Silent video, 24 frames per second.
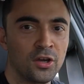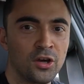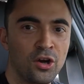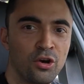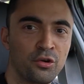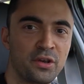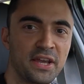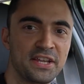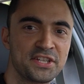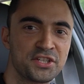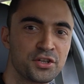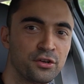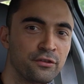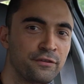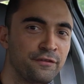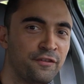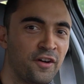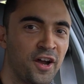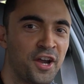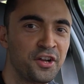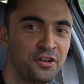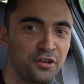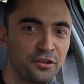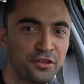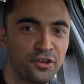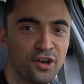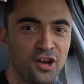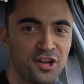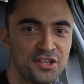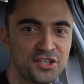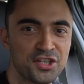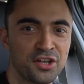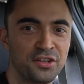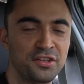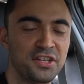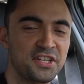Okay, so final
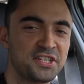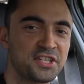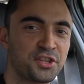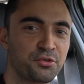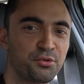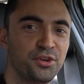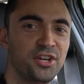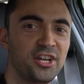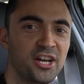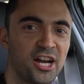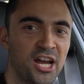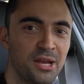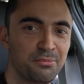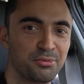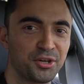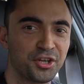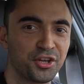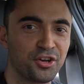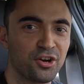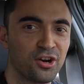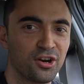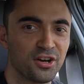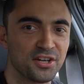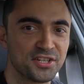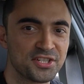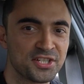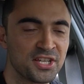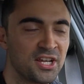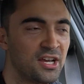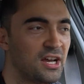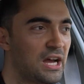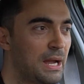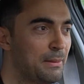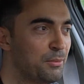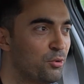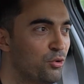thoughts on these three hybrid cars.
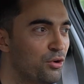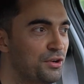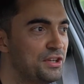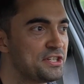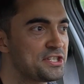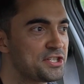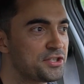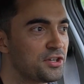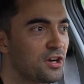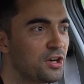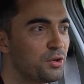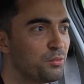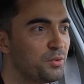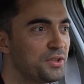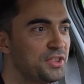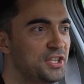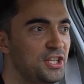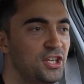I'm going to start with